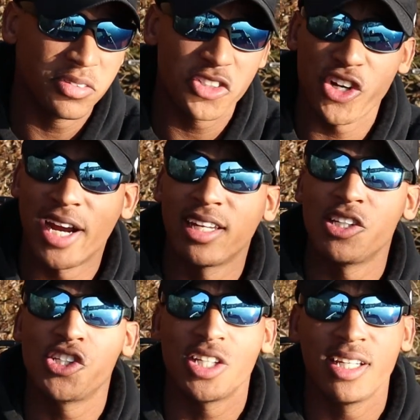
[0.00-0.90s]
dragging
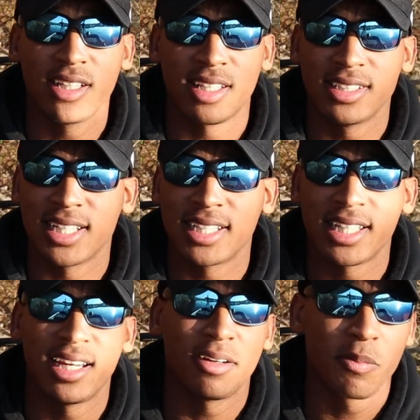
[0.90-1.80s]
a jig, things like
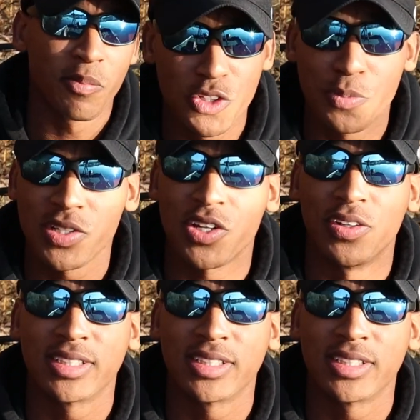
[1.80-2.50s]
that, super slow,